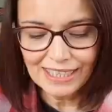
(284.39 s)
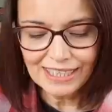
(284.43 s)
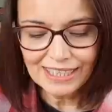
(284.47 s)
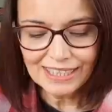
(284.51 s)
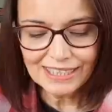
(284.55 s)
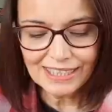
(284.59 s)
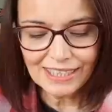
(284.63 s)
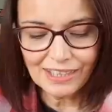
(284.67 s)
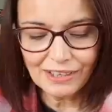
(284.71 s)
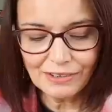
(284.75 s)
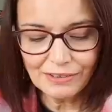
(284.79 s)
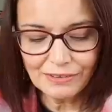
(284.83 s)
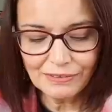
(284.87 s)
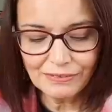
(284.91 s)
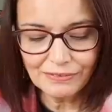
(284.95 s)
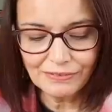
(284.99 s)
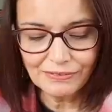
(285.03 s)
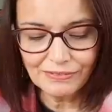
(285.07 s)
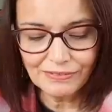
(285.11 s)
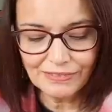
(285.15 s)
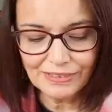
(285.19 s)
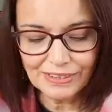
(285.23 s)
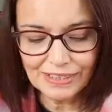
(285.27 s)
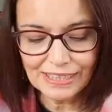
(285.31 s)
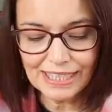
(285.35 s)
So
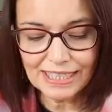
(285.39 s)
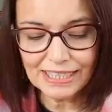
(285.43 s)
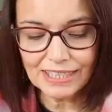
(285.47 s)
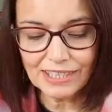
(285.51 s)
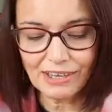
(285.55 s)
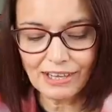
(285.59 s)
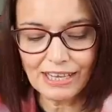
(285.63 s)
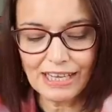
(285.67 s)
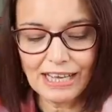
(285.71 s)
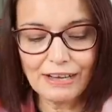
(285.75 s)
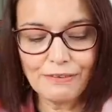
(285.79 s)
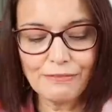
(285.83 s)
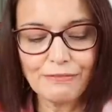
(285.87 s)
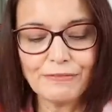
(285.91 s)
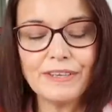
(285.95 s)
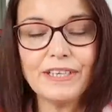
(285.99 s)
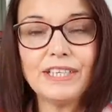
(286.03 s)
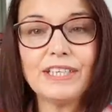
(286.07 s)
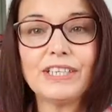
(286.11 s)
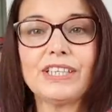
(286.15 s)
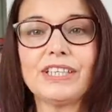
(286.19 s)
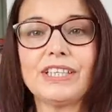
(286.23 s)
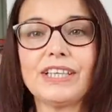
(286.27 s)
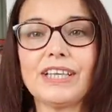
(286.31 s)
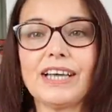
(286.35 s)
yes, I have
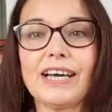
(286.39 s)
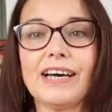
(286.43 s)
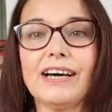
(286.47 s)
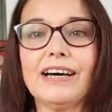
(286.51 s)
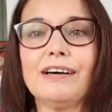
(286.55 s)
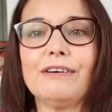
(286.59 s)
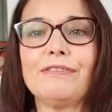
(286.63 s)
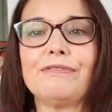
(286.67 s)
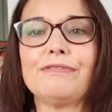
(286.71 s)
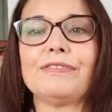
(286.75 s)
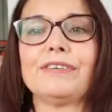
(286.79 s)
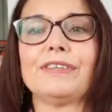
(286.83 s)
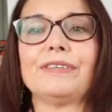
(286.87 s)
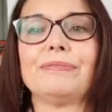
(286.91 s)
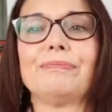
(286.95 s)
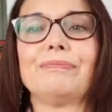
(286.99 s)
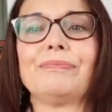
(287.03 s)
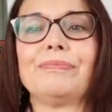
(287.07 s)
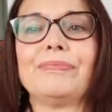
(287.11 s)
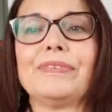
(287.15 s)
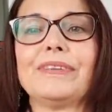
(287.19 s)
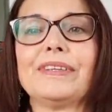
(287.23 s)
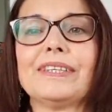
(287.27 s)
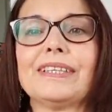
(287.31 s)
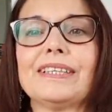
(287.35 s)
finished the cuff
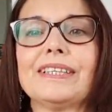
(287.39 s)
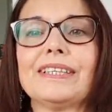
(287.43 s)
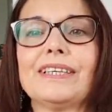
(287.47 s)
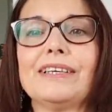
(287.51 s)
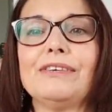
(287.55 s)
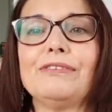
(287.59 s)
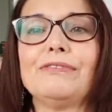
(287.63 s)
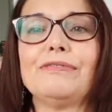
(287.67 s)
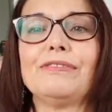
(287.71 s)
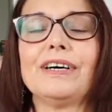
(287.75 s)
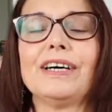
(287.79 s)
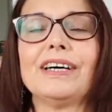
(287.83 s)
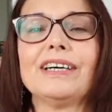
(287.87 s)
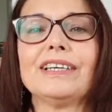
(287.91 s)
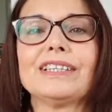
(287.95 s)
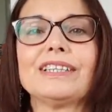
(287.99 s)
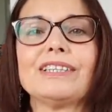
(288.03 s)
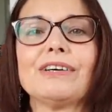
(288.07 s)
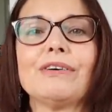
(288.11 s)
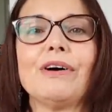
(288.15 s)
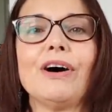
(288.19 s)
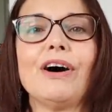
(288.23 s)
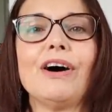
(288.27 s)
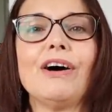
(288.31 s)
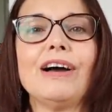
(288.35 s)
so far,
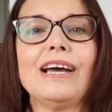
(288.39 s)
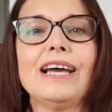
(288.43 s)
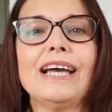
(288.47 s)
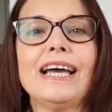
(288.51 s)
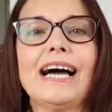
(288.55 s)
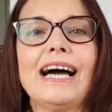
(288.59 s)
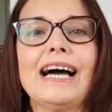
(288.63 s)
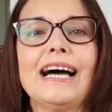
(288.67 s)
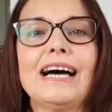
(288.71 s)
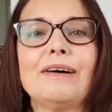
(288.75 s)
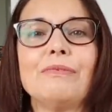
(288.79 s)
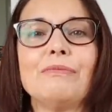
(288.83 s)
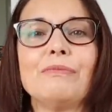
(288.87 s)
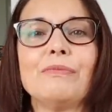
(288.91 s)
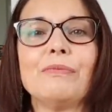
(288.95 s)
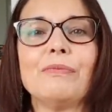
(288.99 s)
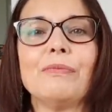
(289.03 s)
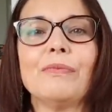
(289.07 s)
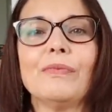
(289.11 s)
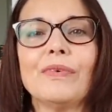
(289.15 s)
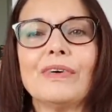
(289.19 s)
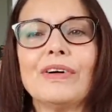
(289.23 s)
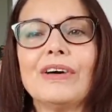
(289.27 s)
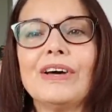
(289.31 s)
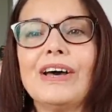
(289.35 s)
so I
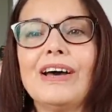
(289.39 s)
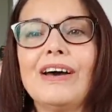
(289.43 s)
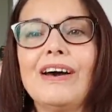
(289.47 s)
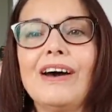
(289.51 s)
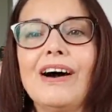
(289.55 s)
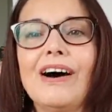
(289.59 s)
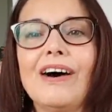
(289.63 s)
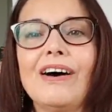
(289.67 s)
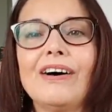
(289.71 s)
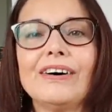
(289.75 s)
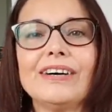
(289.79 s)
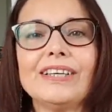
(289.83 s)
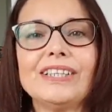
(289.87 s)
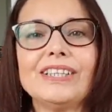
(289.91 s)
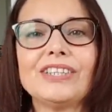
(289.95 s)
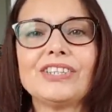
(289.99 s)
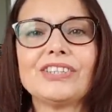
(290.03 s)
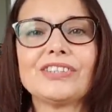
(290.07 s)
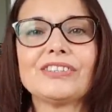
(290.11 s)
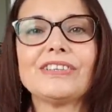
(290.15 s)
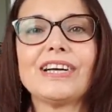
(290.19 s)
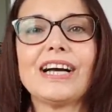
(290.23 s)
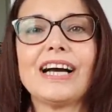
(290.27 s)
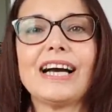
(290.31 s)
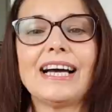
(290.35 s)
am on
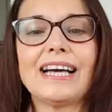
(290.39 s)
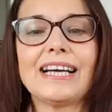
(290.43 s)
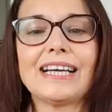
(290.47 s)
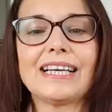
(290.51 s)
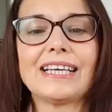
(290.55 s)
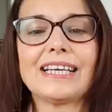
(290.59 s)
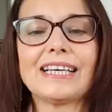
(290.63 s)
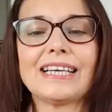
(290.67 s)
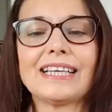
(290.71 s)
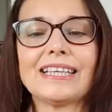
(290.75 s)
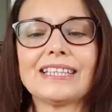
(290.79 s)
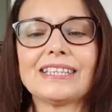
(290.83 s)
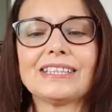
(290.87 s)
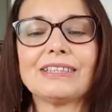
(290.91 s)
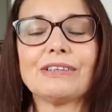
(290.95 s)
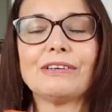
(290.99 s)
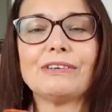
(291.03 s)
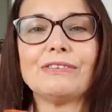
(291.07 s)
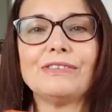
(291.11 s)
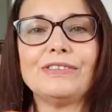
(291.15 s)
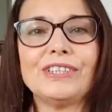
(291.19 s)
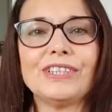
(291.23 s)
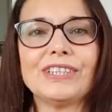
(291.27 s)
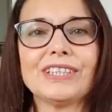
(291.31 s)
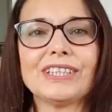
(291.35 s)
track. So
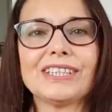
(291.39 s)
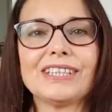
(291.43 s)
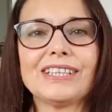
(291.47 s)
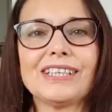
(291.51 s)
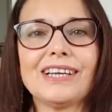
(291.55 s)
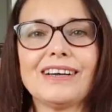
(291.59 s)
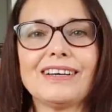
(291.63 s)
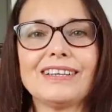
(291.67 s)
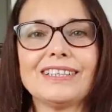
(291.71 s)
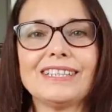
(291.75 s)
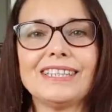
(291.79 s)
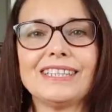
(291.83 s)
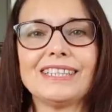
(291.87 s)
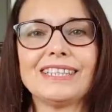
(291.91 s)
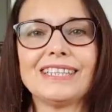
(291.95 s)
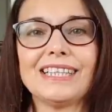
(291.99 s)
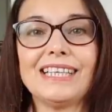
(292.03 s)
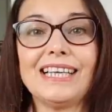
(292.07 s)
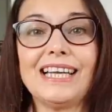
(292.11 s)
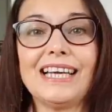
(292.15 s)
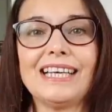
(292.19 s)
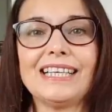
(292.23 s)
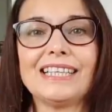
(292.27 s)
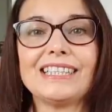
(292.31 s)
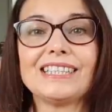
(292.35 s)
I've just started the
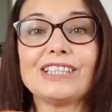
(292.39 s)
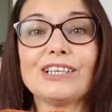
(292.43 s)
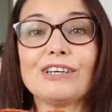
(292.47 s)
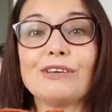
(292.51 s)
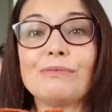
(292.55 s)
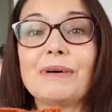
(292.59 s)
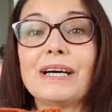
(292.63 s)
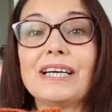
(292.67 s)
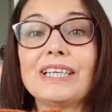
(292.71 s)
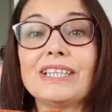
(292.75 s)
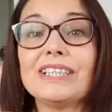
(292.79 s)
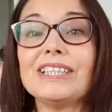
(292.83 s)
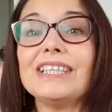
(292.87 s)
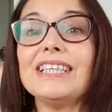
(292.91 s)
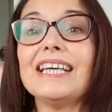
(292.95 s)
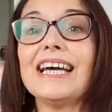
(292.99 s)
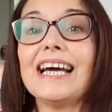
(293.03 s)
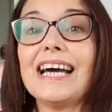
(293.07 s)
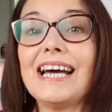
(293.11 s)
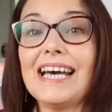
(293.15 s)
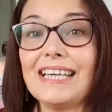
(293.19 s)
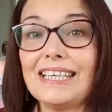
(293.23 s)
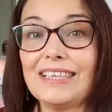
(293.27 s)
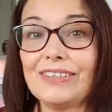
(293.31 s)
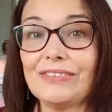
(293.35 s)
leg, so I'm actually
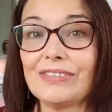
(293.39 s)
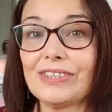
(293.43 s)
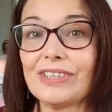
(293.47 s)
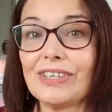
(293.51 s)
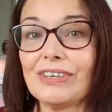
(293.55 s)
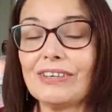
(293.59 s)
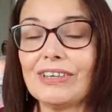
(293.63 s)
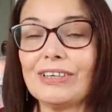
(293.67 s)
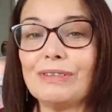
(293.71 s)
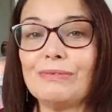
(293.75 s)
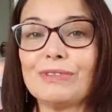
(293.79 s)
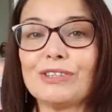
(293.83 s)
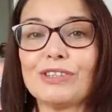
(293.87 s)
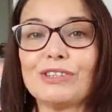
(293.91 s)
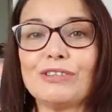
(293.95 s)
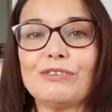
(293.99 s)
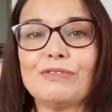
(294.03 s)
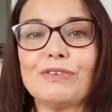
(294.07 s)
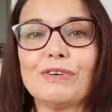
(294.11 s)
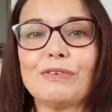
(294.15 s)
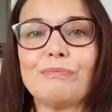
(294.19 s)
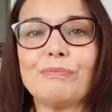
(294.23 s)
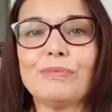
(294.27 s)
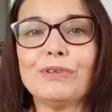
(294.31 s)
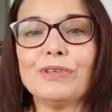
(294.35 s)
ahead of time. So
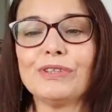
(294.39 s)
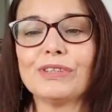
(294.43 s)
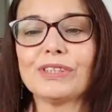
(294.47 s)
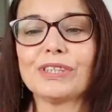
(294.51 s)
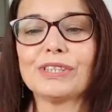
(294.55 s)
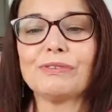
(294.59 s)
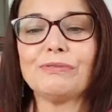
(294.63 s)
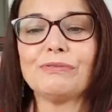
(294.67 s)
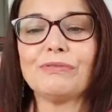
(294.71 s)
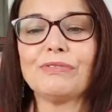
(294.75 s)
if I put